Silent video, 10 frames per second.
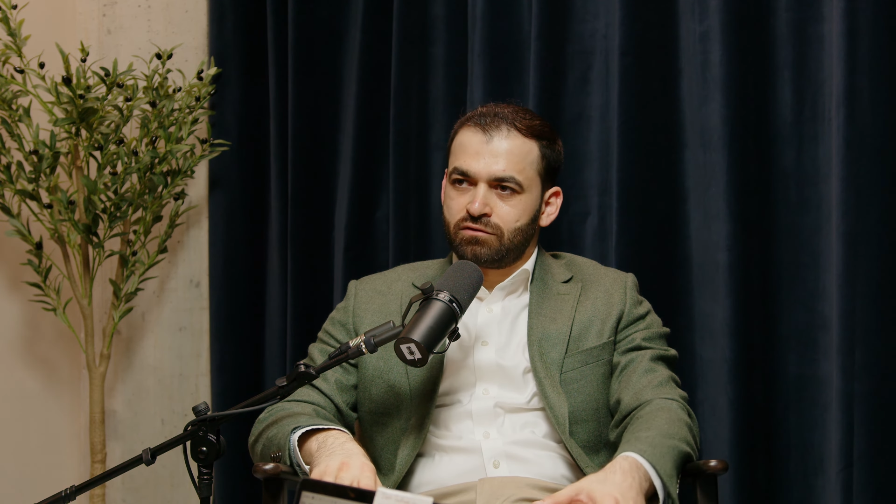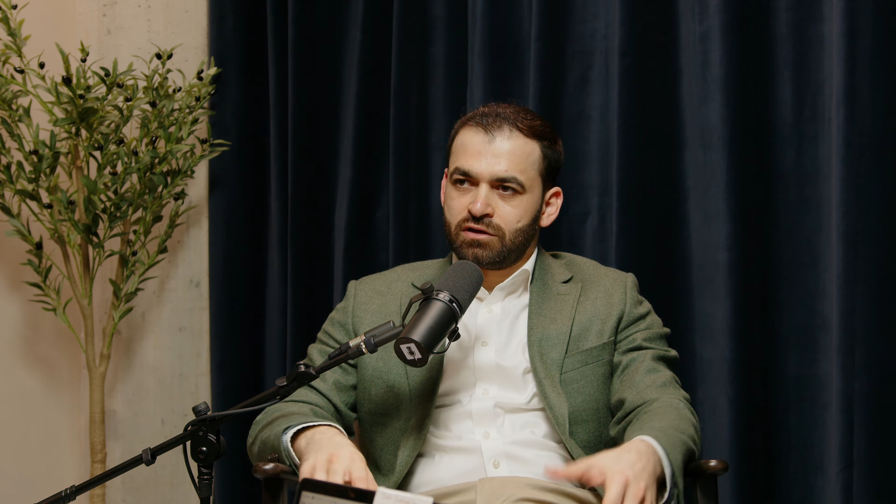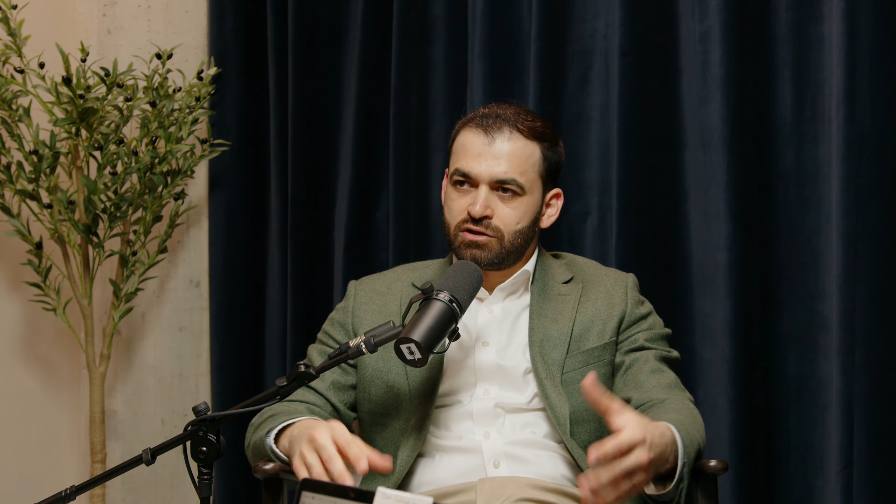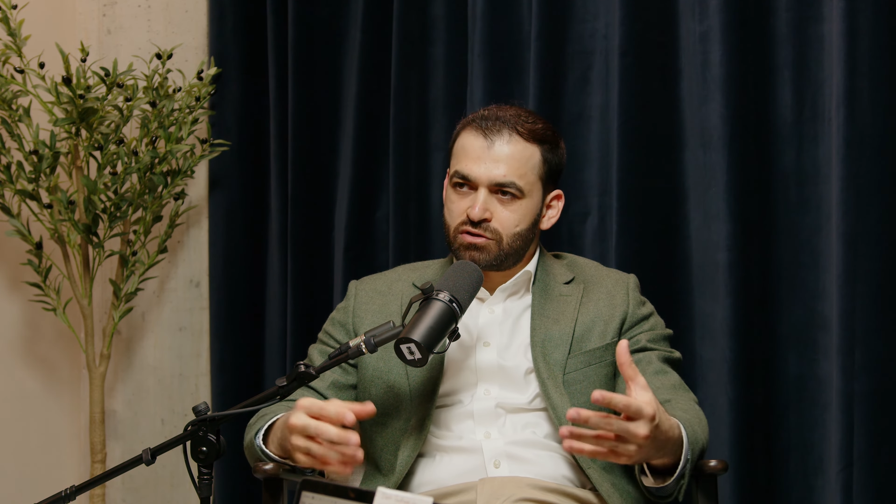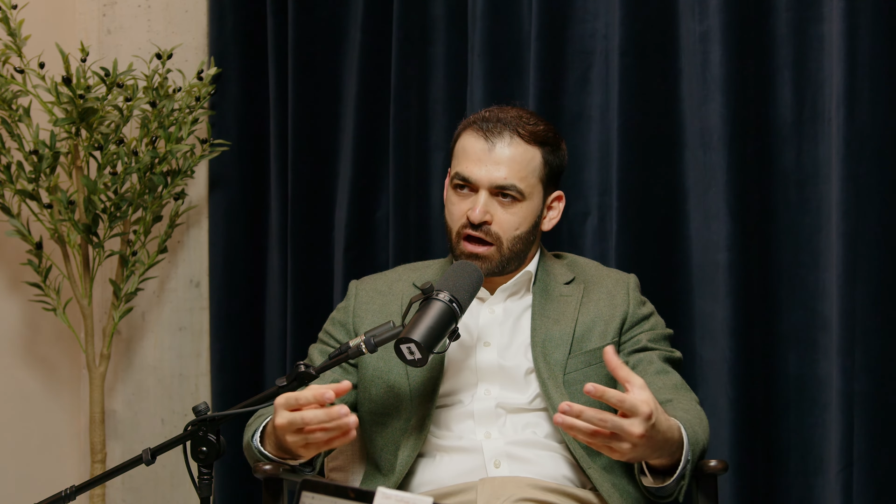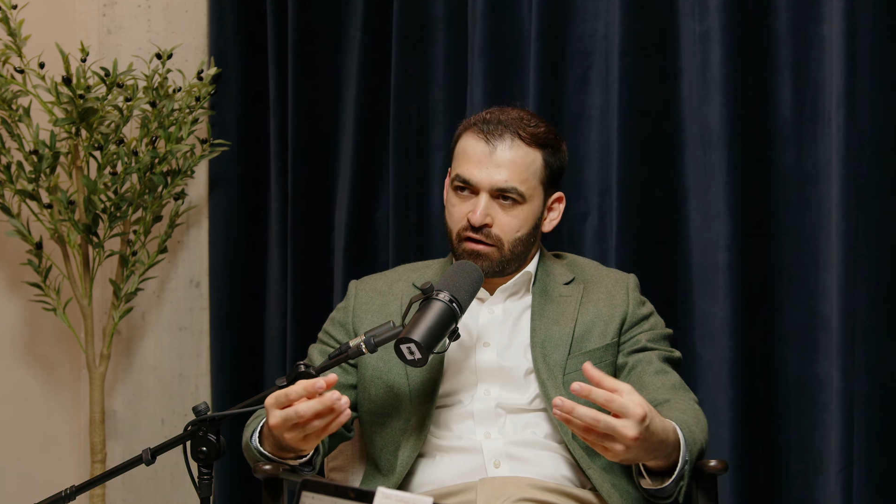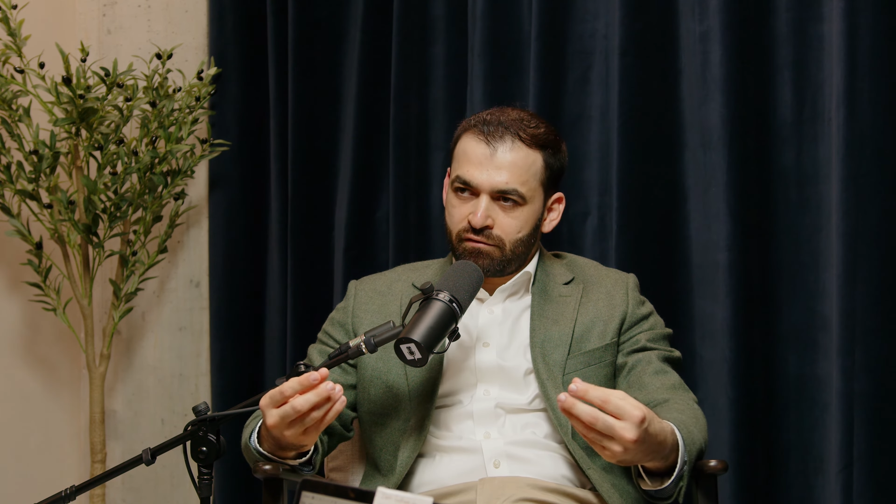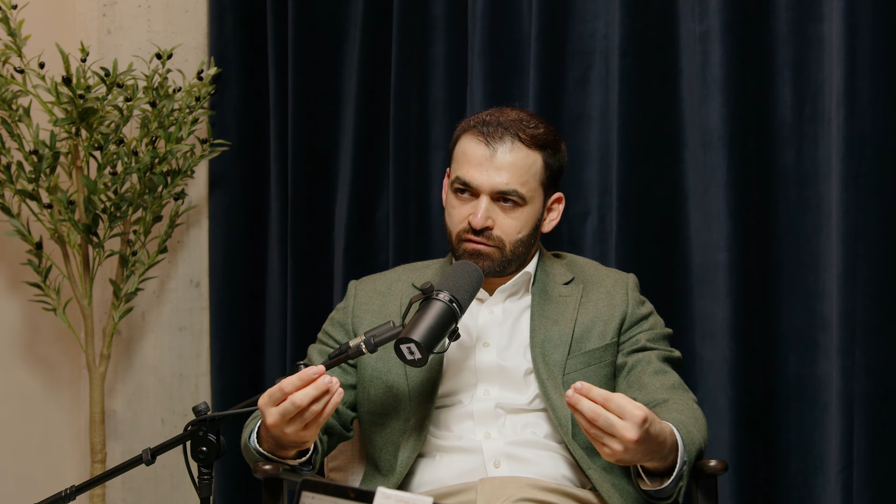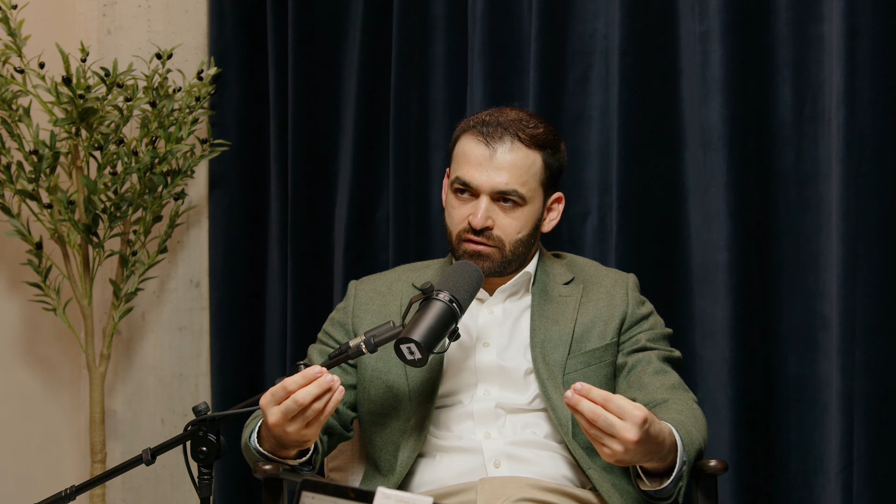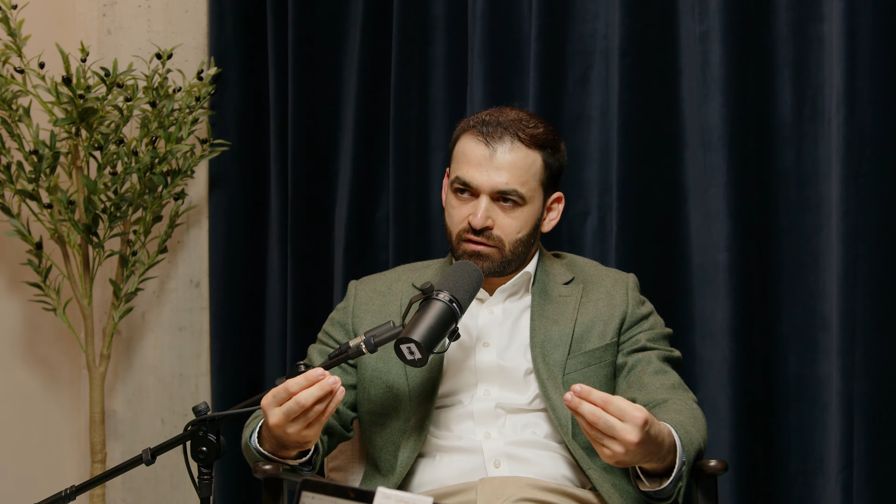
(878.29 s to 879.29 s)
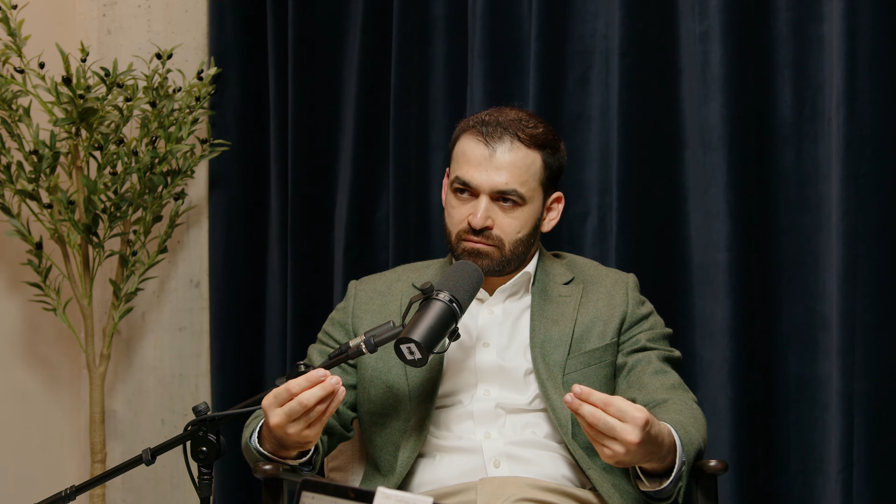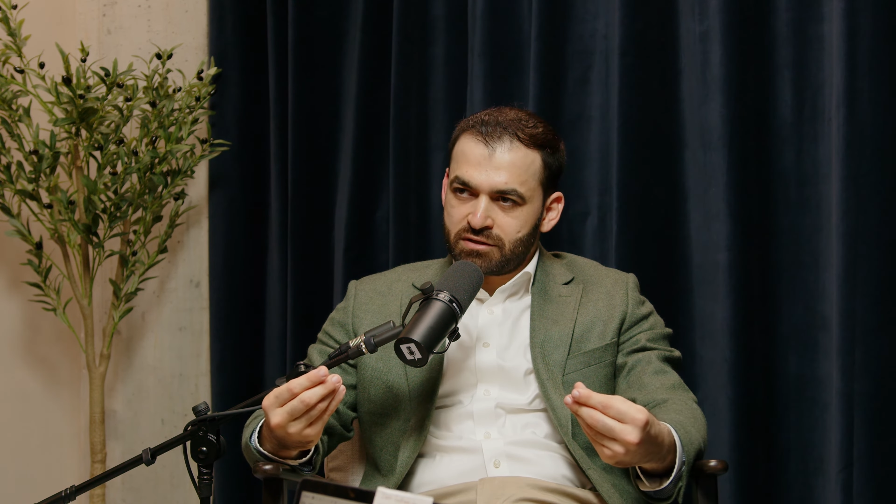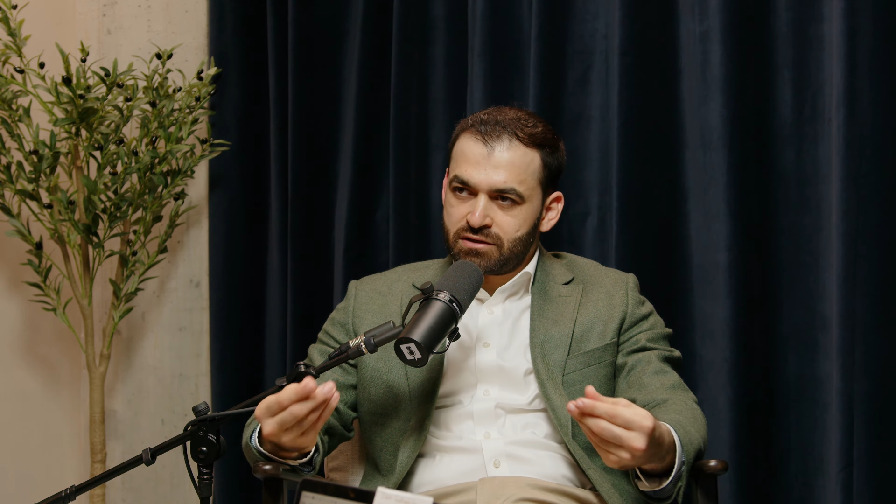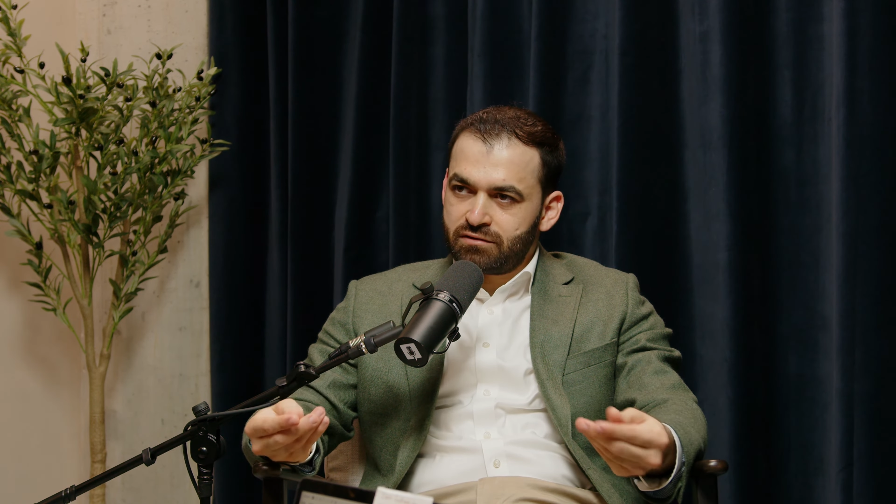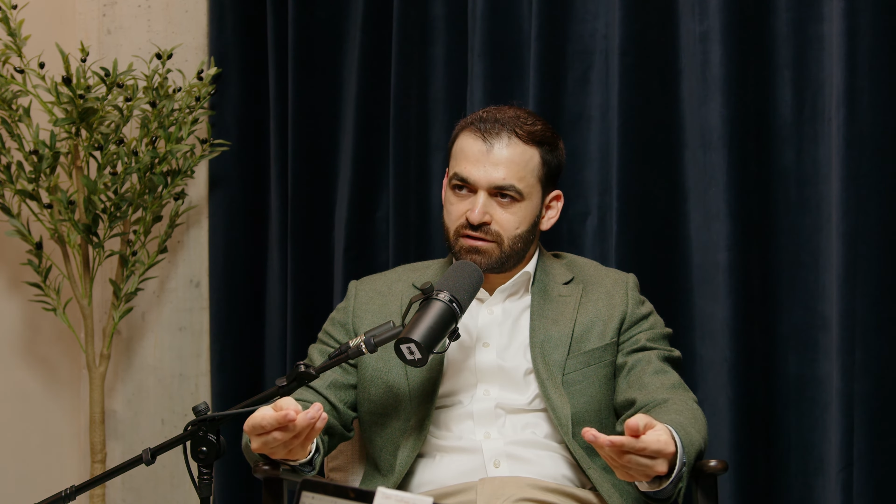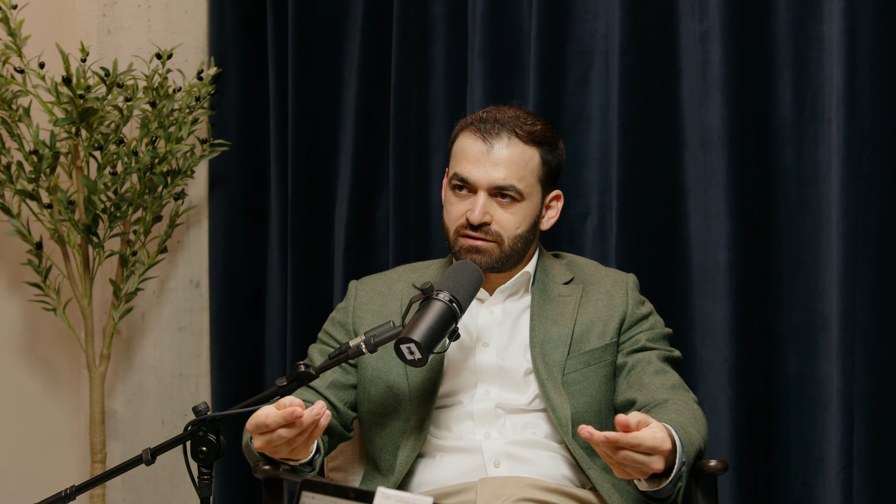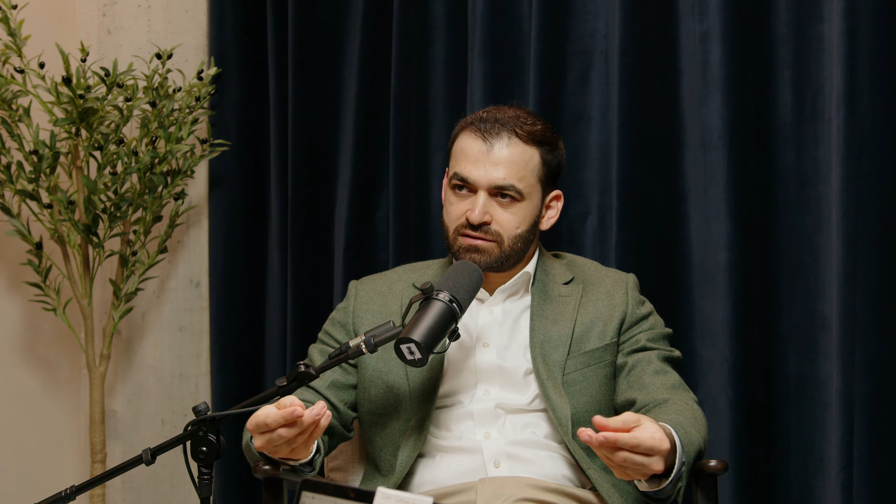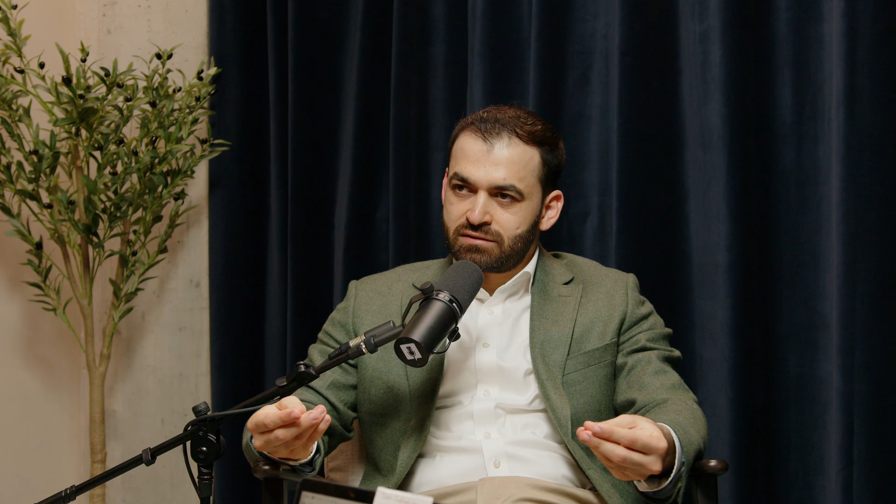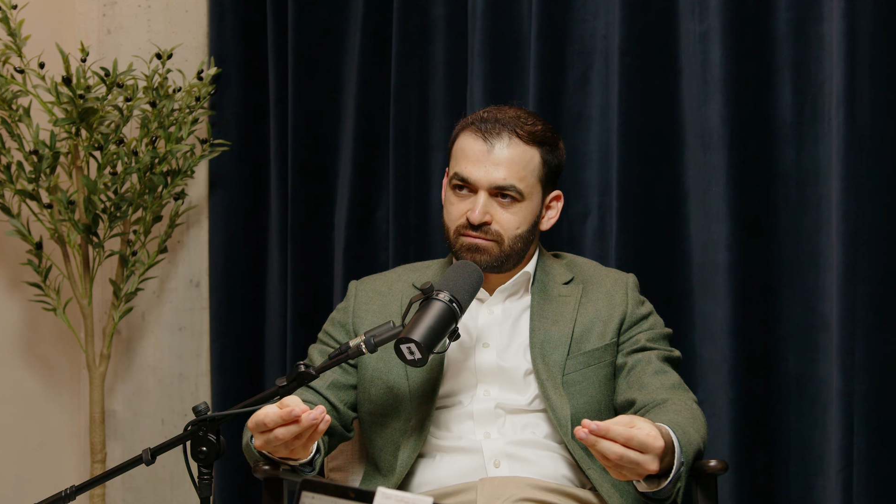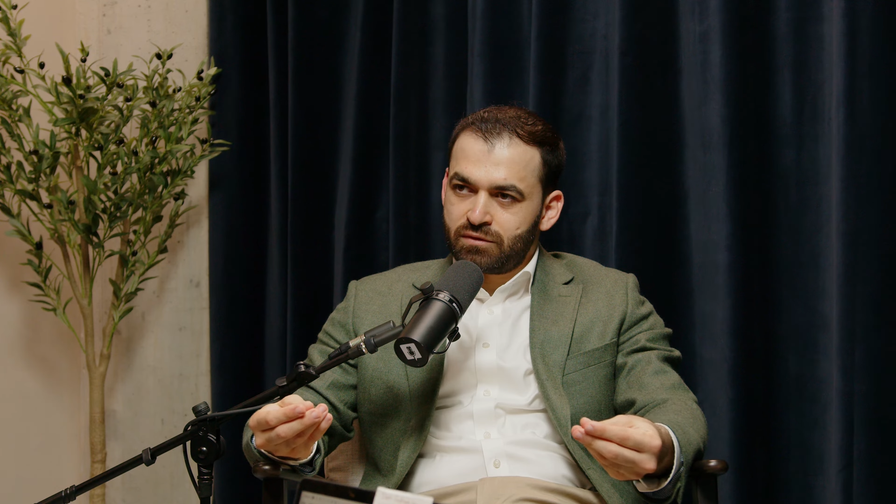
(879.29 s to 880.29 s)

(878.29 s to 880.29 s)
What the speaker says: you need to have the materials,